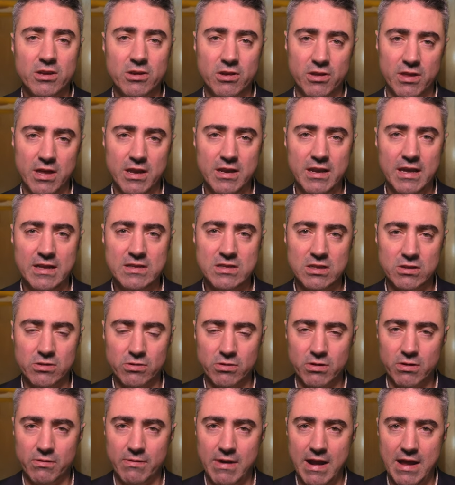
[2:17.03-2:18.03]
You then need to
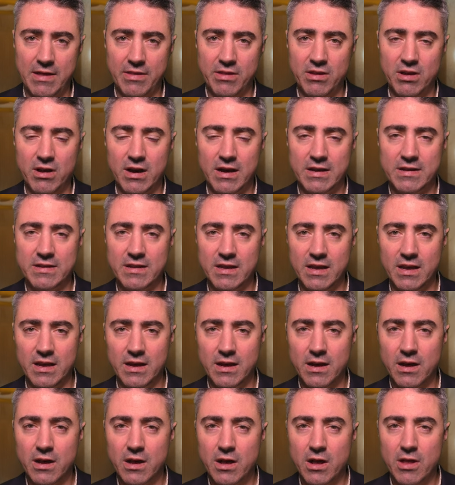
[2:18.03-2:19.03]
look around the
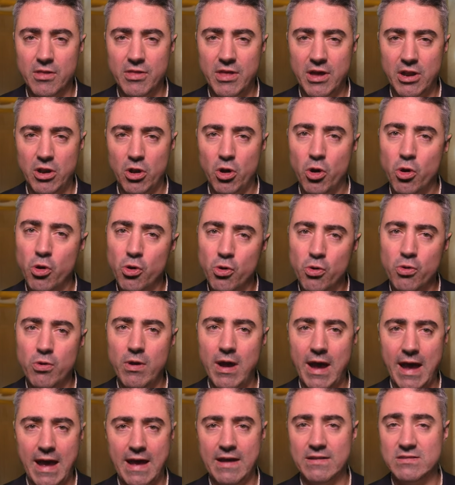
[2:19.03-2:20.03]
idea that who
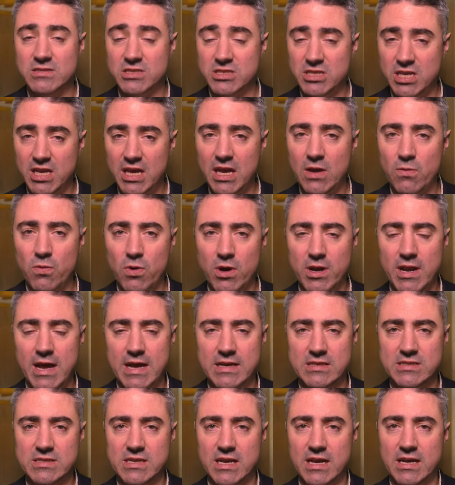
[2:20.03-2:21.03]
has tier one
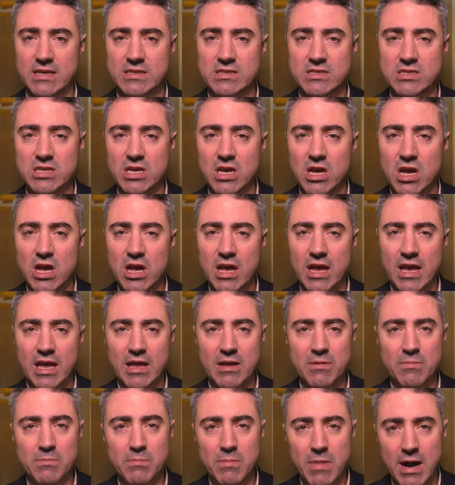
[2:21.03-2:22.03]
assets
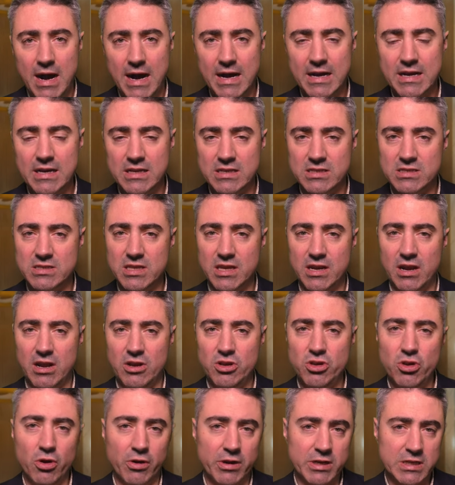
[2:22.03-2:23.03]
in markets that
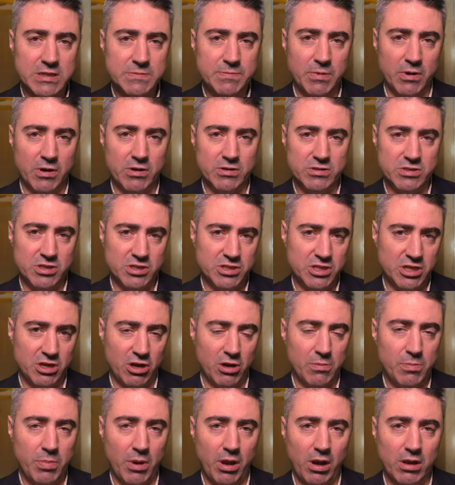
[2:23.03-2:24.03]
are not exposed to
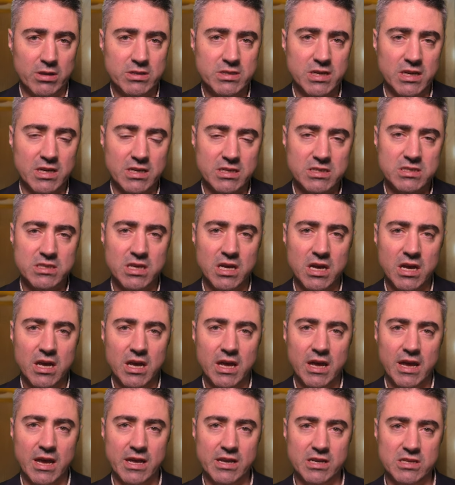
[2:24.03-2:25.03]
geopolitics
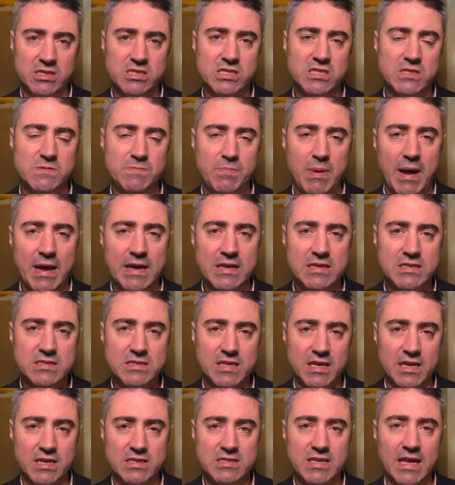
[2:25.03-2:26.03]
in a space
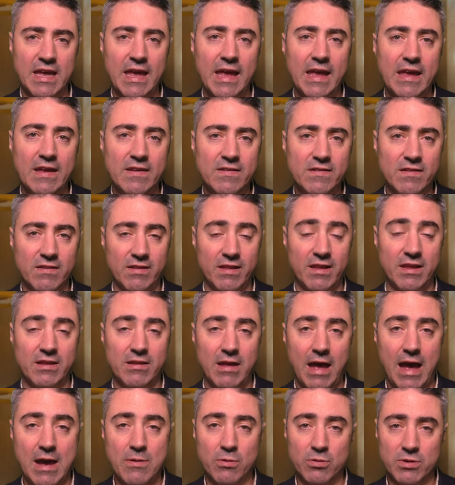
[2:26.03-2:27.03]
that is easily
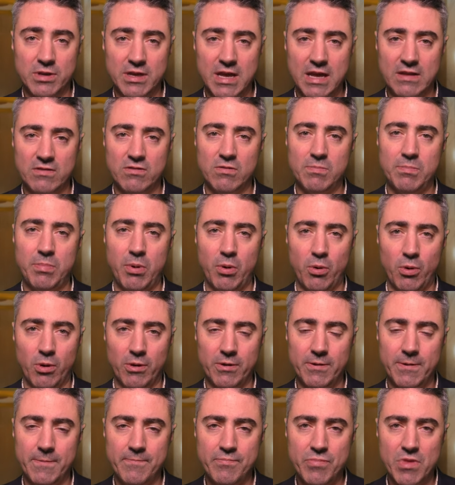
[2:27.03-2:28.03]
able to get to
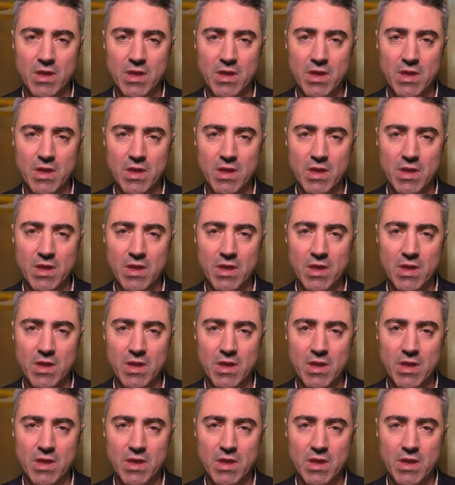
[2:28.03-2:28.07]
port.